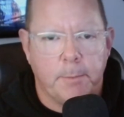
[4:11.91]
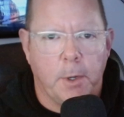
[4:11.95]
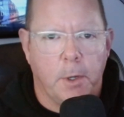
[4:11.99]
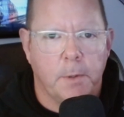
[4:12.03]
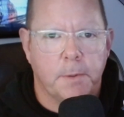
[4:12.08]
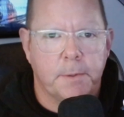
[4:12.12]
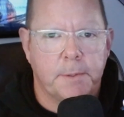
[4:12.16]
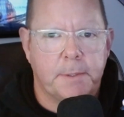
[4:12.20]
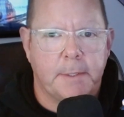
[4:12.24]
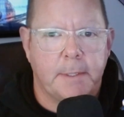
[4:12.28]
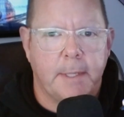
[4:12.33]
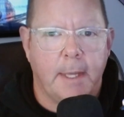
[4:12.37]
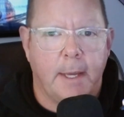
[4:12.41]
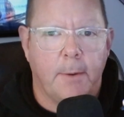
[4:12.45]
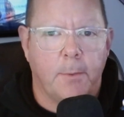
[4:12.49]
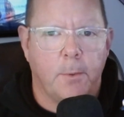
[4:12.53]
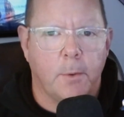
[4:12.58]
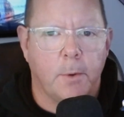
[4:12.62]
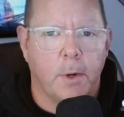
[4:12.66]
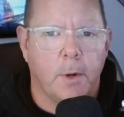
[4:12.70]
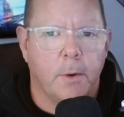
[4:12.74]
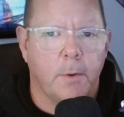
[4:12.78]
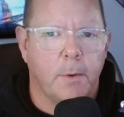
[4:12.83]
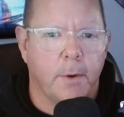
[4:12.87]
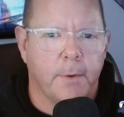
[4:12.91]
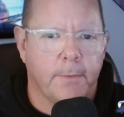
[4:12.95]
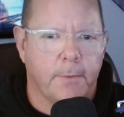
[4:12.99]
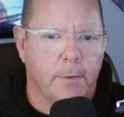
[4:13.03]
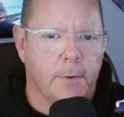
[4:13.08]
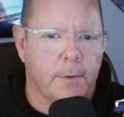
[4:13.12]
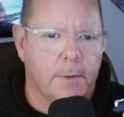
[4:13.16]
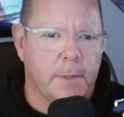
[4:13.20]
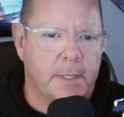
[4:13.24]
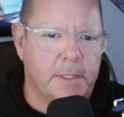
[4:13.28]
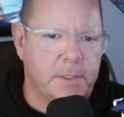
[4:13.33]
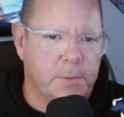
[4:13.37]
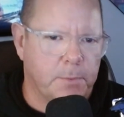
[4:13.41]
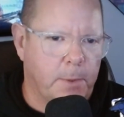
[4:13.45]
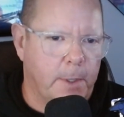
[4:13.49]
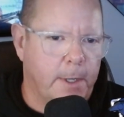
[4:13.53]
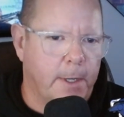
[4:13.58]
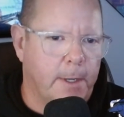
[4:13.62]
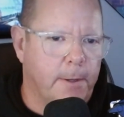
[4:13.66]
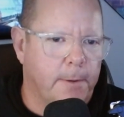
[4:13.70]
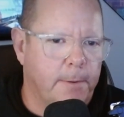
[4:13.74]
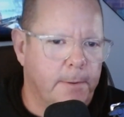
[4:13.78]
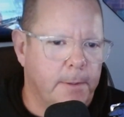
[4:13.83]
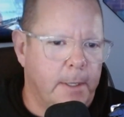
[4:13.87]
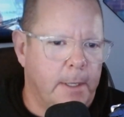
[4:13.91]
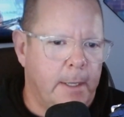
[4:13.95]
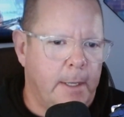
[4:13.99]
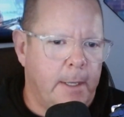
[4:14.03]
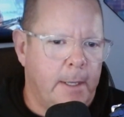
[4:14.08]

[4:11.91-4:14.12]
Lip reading: bolts that we'll go over as well.